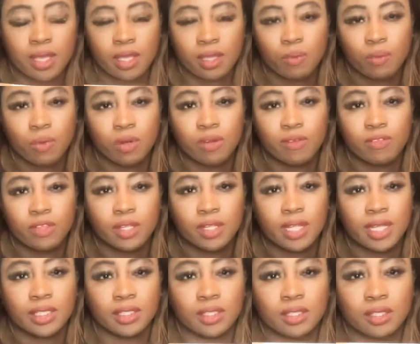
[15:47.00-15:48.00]
one of the
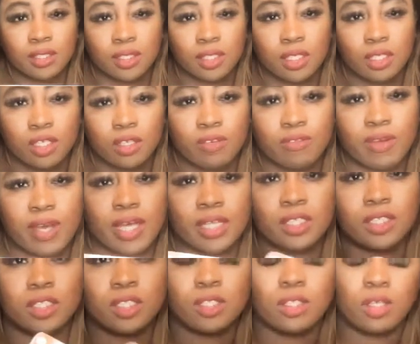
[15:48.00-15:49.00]
lessons that you've
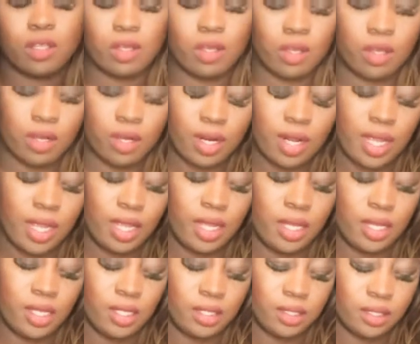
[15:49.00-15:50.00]
had to learn
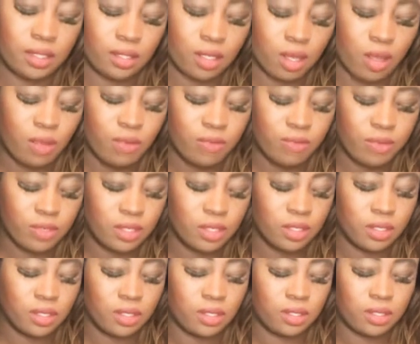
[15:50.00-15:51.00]
is
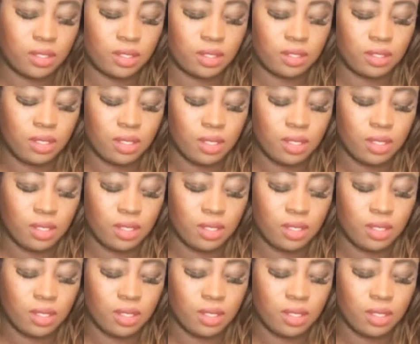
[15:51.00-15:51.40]
confidence.